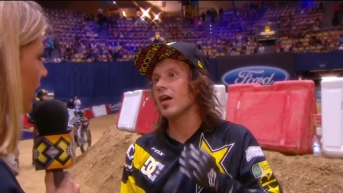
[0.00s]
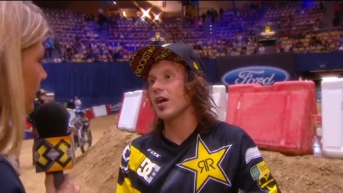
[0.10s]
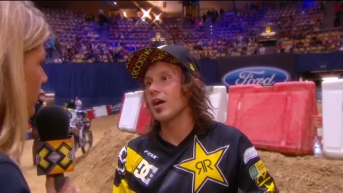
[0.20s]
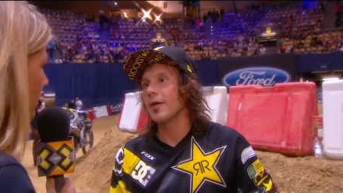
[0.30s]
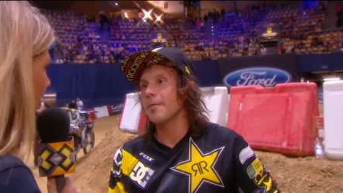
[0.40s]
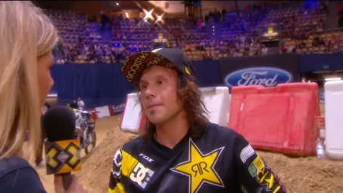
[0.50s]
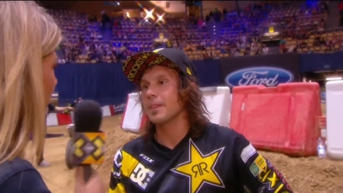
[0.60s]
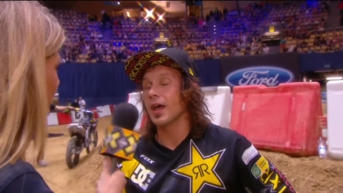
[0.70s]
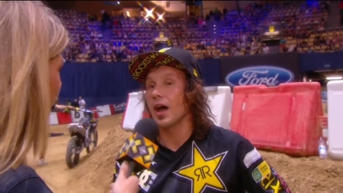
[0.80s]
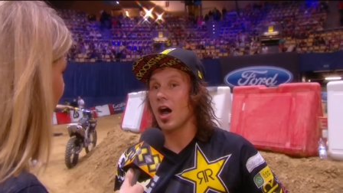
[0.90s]
had it in the bag?
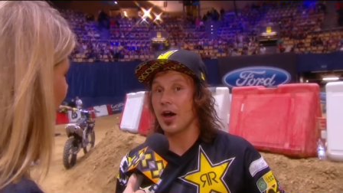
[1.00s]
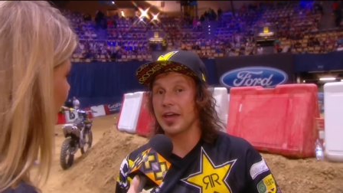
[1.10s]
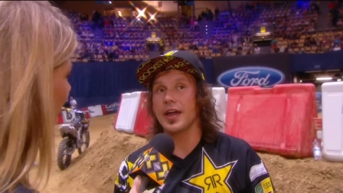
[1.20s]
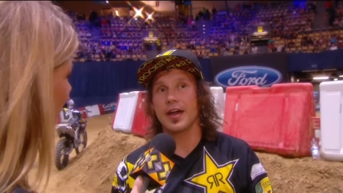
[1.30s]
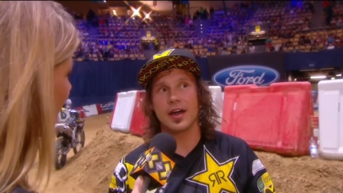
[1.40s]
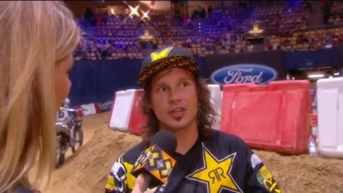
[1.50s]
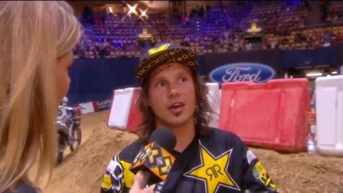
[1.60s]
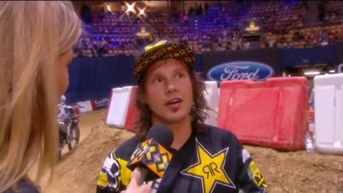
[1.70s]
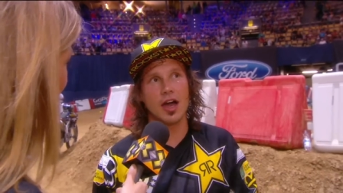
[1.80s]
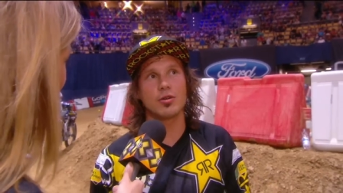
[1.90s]
Oh yeah, I
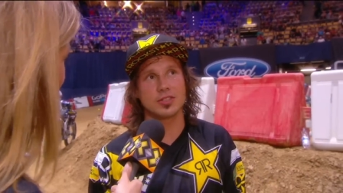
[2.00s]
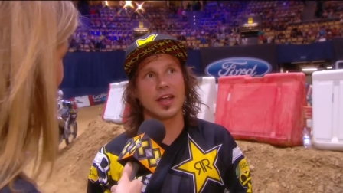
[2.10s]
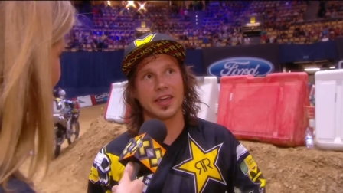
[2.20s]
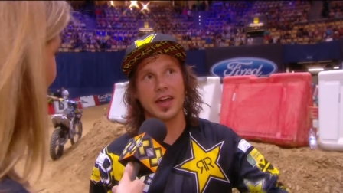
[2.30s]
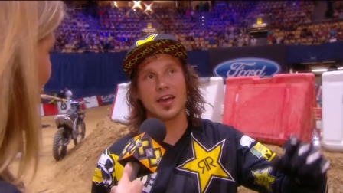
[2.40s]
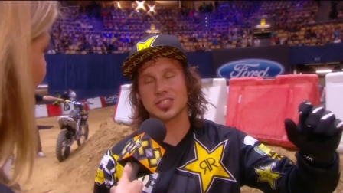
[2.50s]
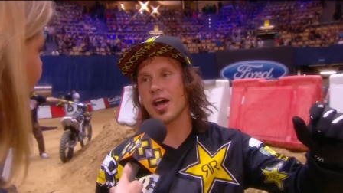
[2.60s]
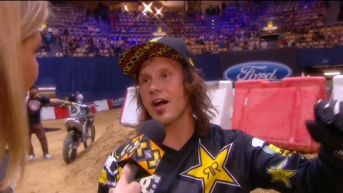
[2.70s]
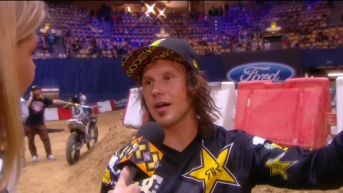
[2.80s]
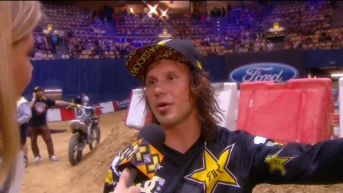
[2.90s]
thought I was like, yeah, it's
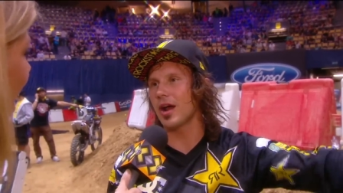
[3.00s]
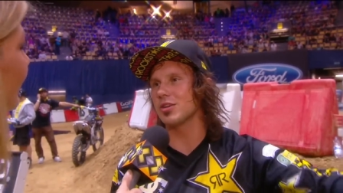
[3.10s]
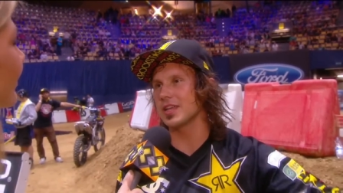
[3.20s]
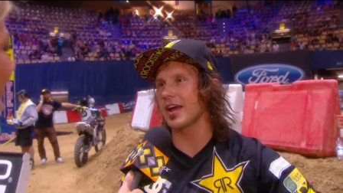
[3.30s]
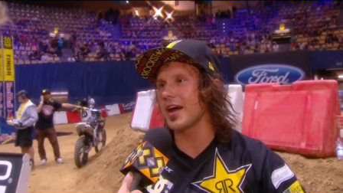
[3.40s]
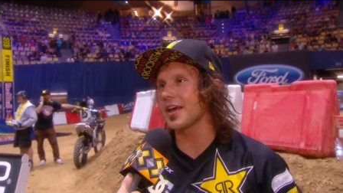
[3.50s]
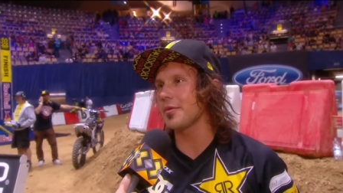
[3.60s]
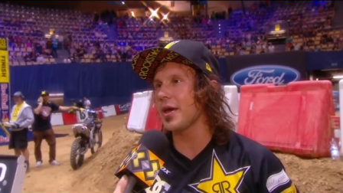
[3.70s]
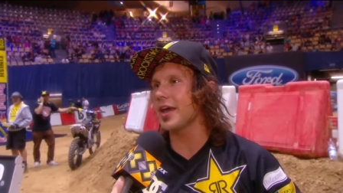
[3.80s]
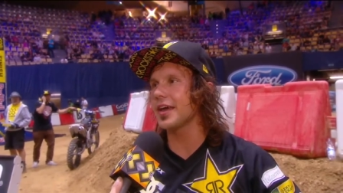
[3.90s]
high, but I was like, I
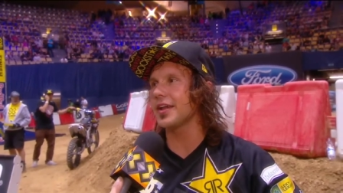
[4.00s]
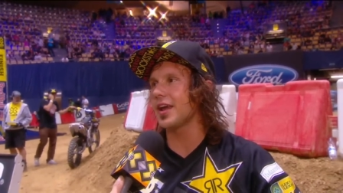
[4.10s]
can make it,